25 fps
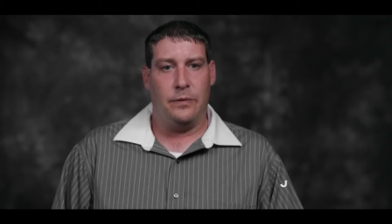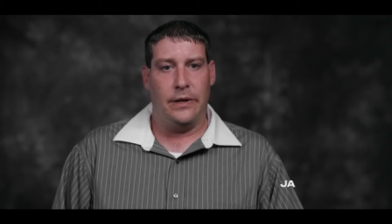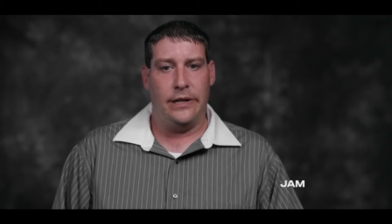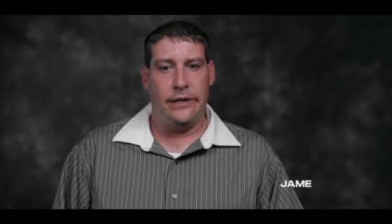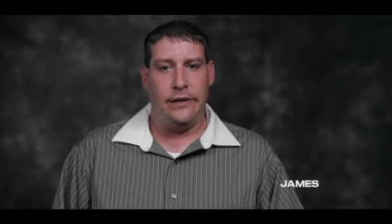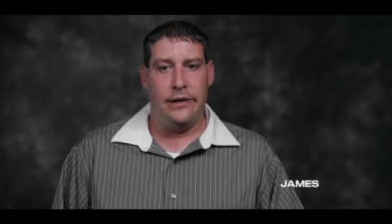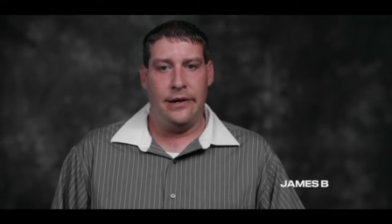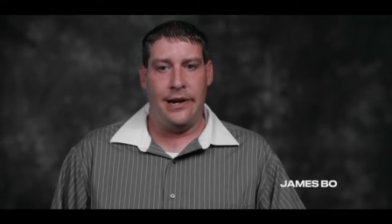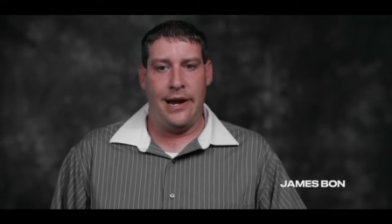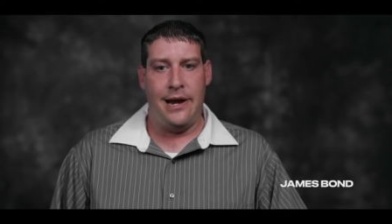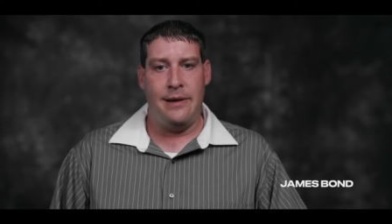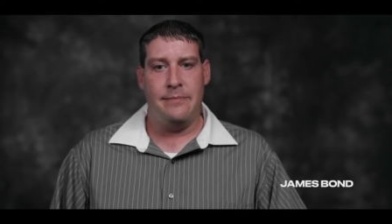When
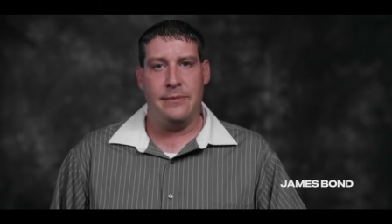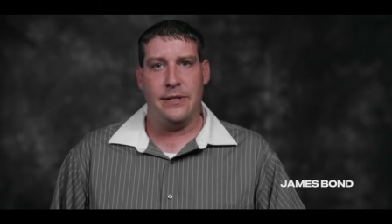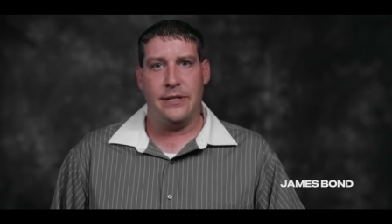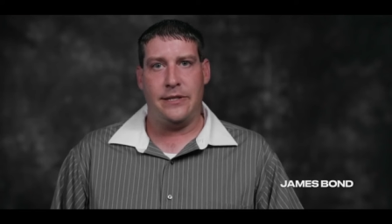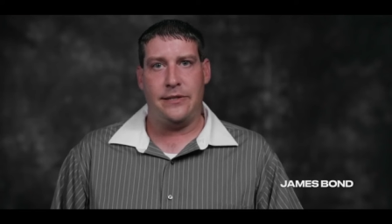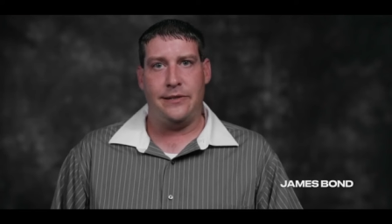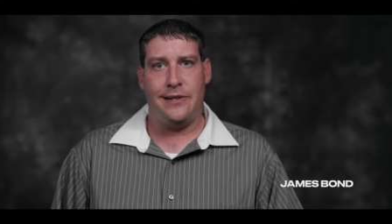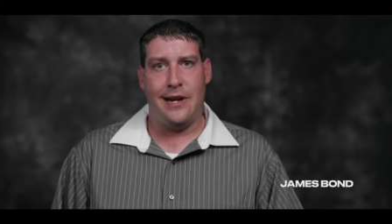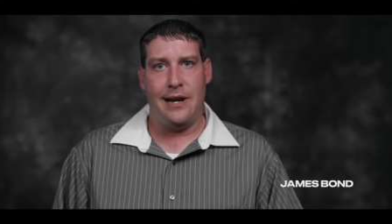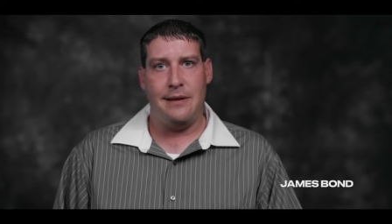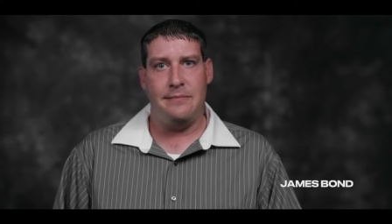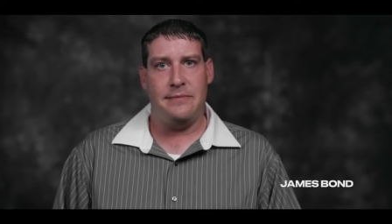your name is
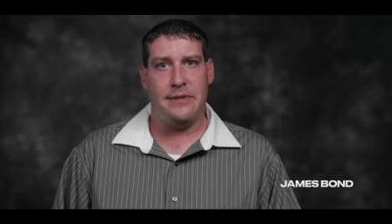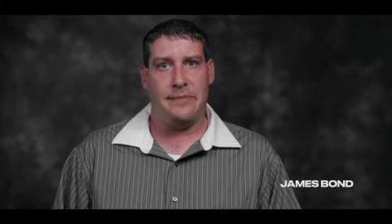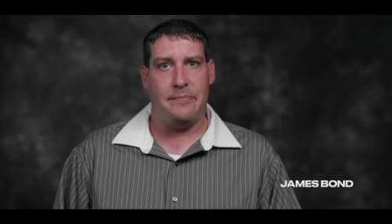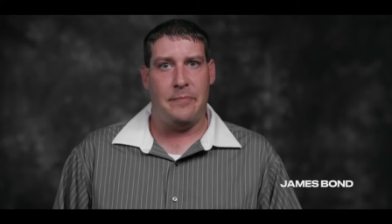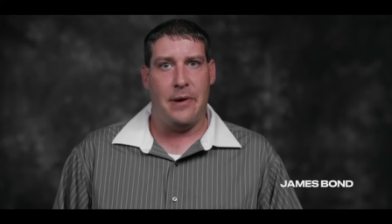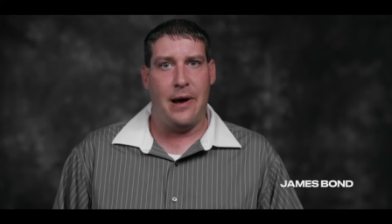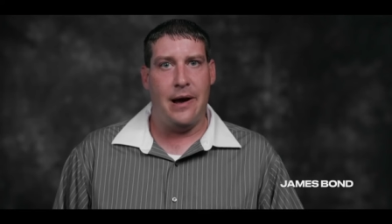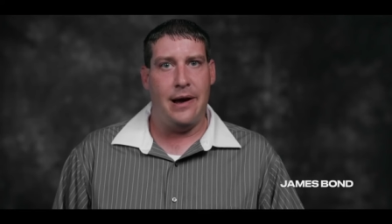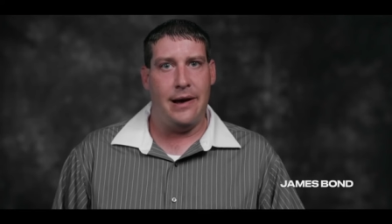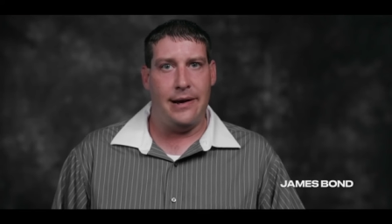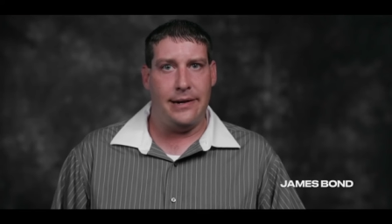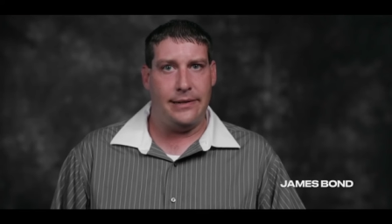James
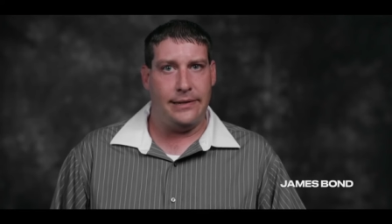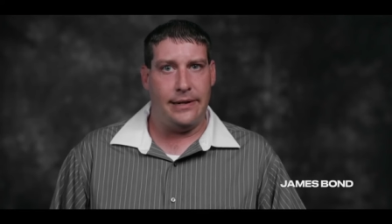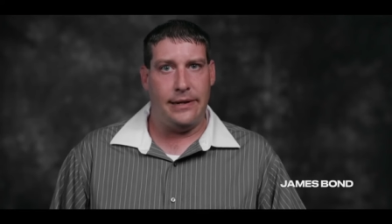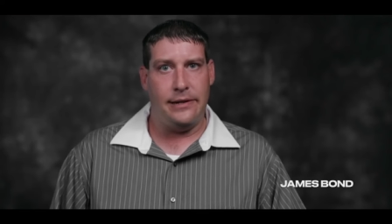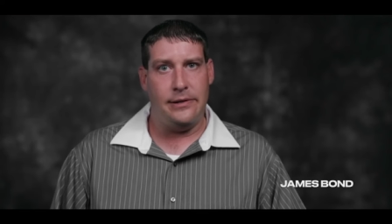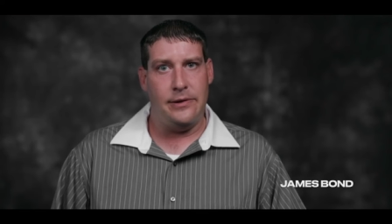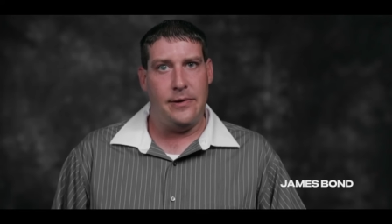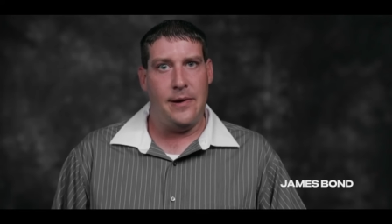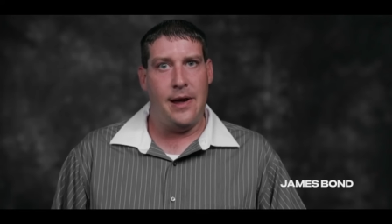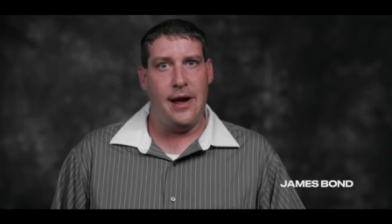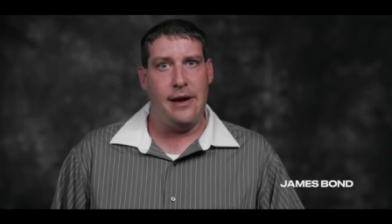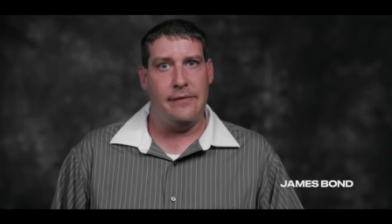Bond and
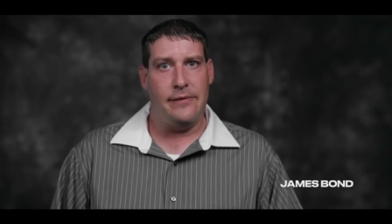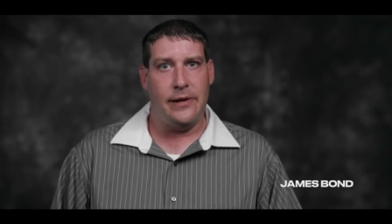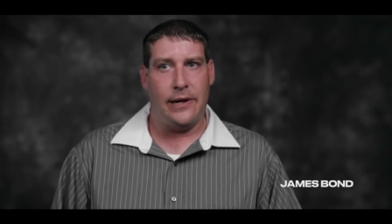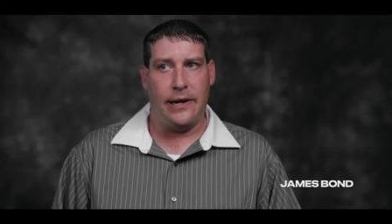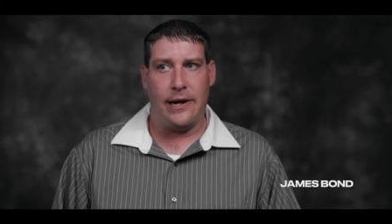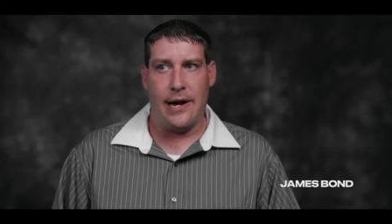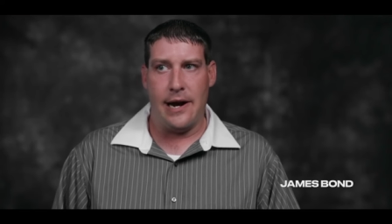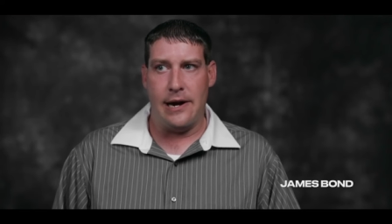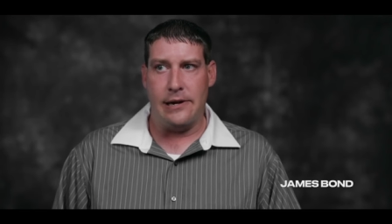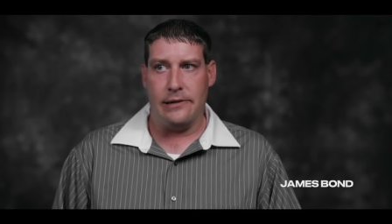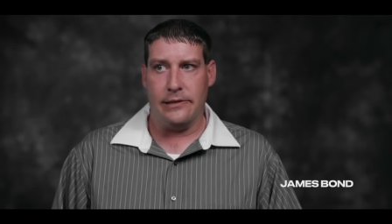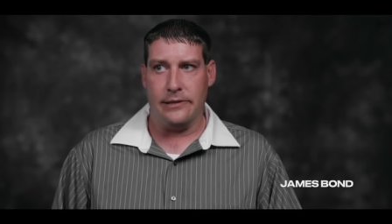you have
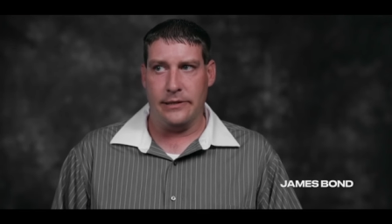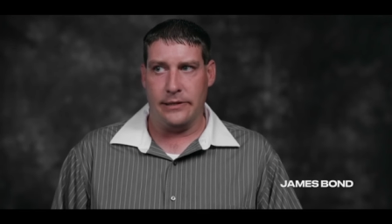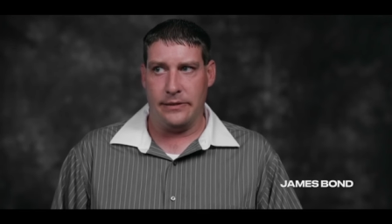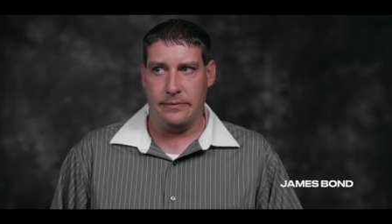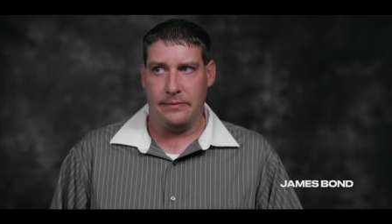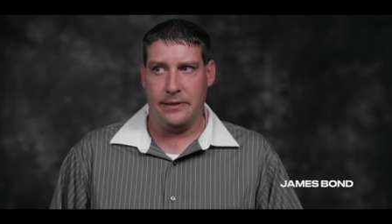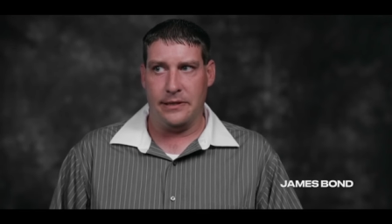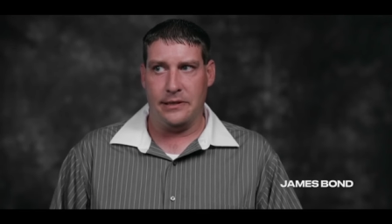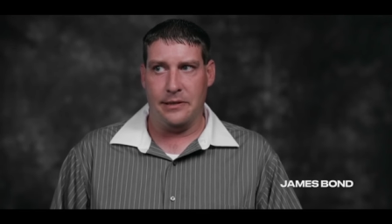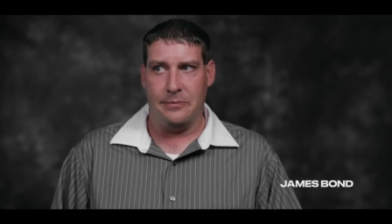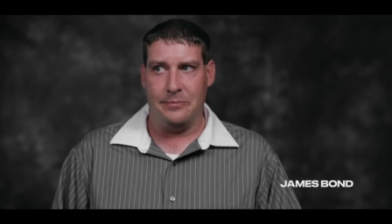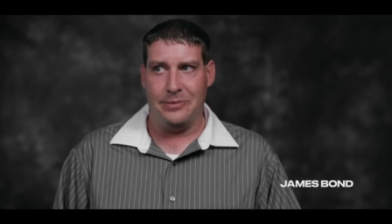encounters
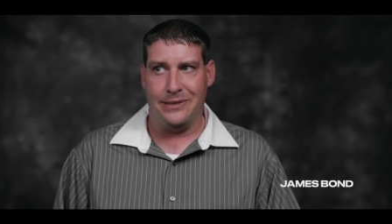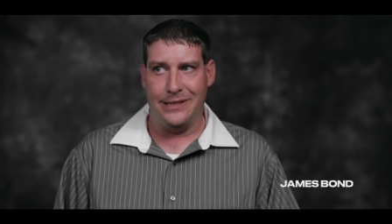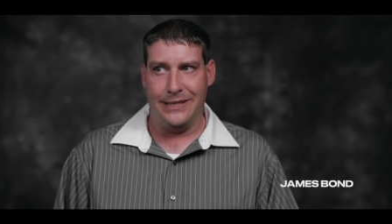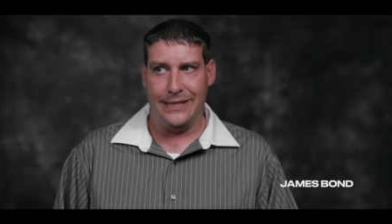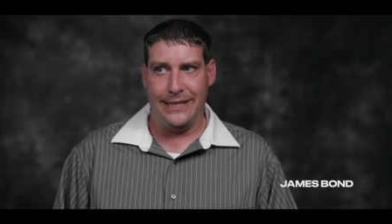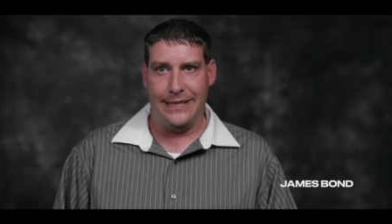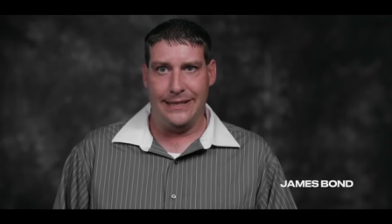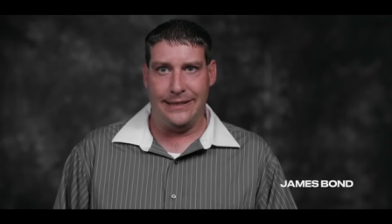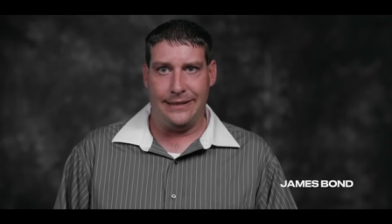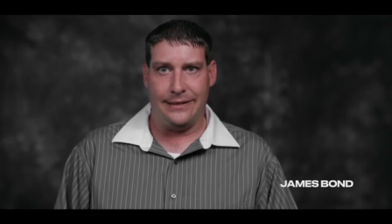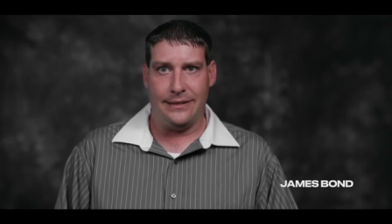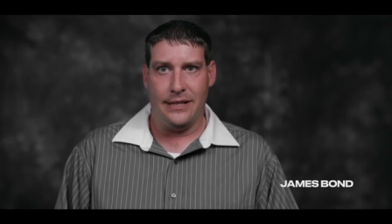with the
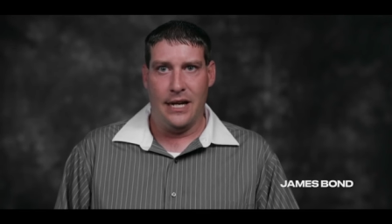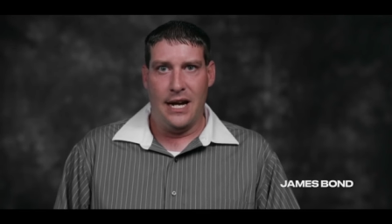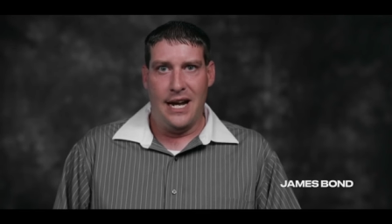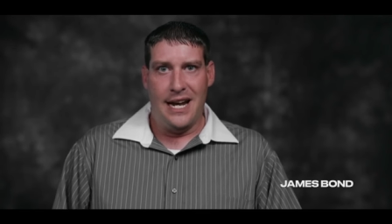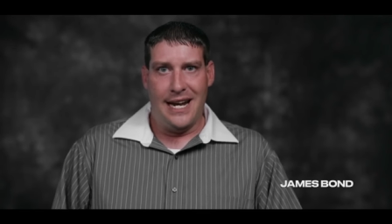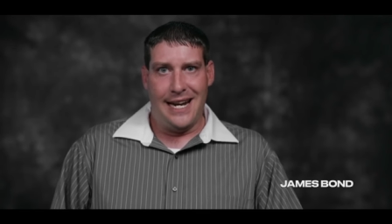police,